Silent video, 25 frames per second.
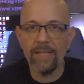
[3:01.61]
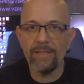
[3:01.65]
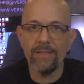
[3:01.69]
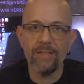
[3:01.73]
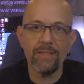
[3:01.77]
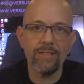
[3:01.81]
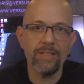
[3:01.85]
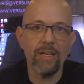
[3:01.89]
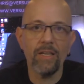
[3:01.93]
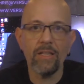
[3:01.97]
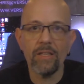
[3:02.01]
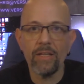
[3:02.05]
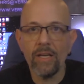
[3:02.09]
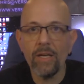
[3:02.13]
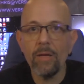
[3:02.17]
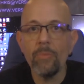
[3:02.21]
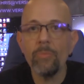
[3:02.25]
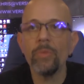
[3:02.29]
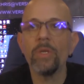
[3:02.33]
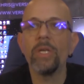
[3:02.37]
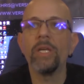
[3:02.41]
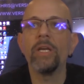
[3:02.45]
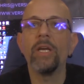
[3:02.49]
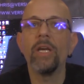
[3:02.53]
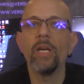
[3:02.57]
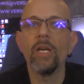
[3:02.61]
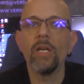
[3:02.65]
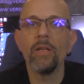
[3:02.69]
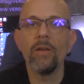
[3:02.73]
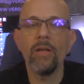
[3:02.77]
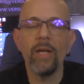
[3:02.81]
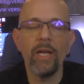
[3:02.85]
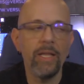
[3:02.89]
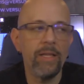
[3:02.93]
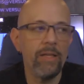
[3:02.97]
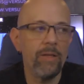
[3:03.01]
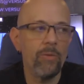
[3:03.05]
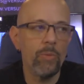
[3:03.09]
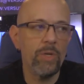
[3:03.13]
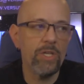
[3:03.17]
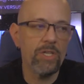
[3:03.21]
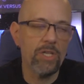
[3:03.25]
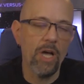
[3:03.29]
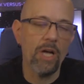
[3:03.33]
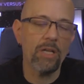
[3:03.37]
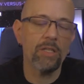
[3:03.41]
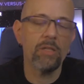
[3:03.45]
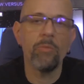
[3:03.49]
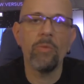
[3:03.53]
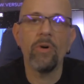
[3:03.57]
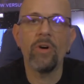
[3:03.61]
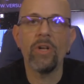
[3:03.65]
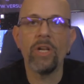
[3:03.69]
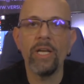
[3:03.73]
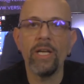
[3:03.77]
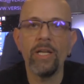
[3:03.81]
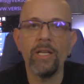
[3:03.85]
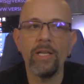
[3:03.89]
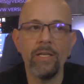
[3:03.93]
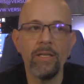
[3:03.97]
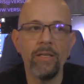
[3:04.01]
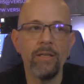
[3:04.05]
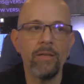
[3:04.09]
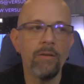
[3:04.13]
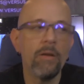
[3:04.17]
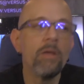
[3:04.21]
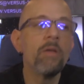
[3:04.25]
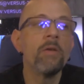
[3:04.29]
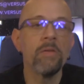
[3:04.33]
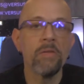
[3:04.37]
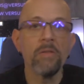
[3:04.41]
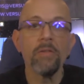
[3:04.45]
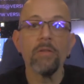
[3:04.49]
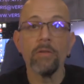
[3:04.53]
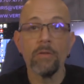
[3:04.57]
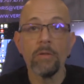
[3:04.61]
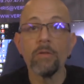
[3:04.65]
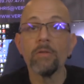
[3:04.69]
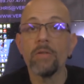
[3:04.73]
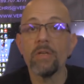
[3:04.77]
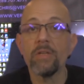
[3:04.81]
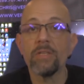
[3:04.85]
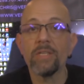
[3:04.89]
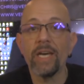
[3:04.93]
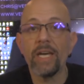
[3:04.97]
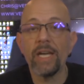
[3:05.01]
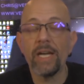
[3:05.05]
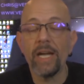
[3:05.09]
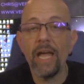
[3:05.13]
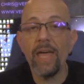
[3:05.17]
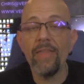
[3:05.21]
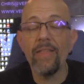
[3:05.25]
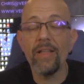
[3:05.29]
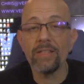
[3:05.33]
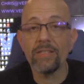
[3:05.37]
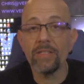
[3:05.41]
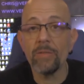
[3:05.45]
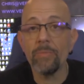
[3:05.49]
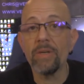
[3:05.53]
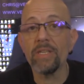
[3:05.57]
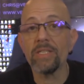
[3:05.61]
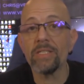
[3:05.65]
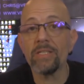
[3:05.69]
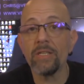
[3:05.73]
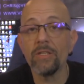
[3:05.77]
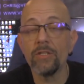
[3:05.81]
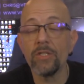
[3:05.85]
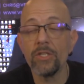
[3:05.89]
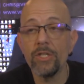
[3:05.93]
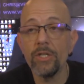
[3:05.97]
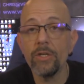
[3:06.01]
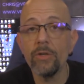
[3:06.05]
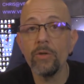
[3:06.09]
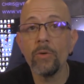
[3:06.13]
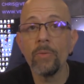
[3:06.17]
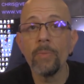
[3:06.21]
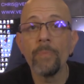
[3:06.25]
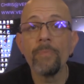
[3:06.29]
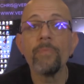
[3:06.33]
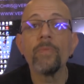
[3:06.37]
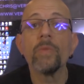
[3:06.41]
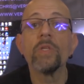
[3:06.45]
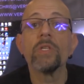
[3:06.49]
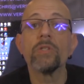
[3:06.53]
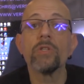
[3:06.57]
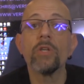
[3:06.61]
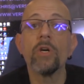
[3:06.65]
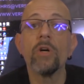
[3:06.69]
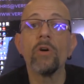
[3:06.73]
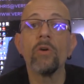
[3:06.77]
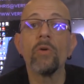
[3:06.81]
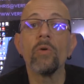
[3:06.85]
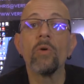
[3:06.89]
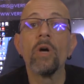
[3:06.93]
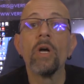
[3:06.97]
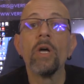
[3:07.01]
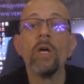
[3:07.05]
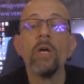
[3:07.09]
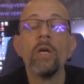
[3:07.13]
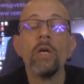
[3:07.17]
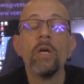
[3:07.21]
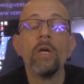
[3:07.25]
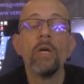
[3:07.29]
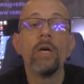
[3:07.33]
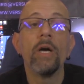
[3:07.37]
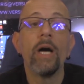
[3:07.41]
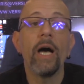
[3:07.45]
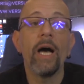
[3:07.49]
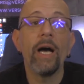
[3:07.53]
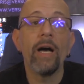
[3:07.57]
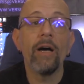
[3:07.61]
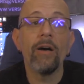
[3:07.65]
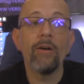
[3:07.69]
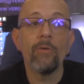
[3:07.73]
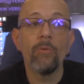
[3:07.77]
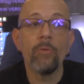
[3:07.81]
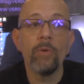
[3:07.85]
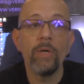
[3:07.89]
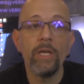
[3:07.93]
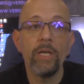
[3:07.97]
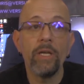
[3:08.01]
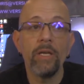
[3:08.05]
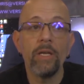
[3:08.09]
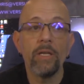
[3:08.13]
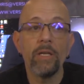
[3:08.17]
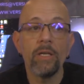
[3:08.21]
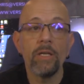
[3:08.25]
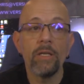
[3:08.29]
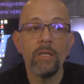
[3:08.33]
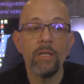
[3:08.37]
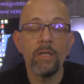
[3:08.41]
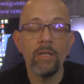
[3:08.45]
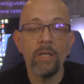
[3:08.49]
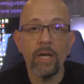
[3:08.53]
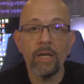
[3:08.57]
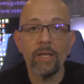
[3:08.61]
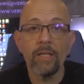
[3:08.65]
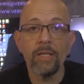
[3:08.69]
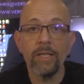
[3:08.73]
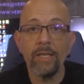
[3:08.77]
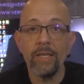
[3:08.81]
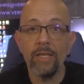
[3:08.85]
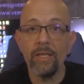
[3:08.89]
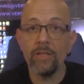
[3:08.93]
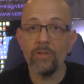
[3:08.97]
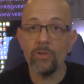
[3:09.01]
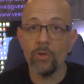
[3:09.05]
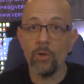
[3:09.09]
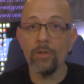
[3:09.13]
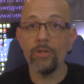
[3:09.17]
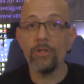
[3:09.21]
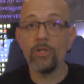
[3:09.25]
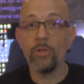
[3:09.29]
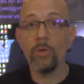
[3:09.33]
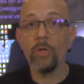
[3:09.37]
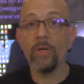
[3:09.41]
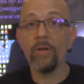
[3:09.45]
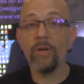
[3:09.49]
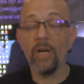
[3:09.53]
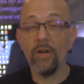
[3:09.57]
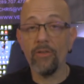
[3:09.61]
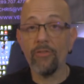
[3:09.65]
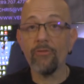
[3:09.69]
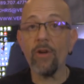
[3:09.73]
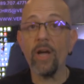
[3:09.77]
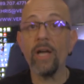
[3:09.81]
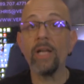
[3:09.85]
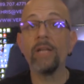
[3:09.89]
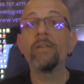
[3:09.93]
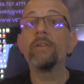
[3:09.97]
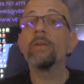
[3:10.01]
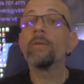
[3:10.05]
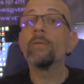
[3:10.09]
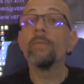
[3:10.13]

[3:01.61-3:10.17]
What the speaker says: to sell the company? And then we talked about it and decided, hey, that's the best thing to do. So we luckily sold it to a friend,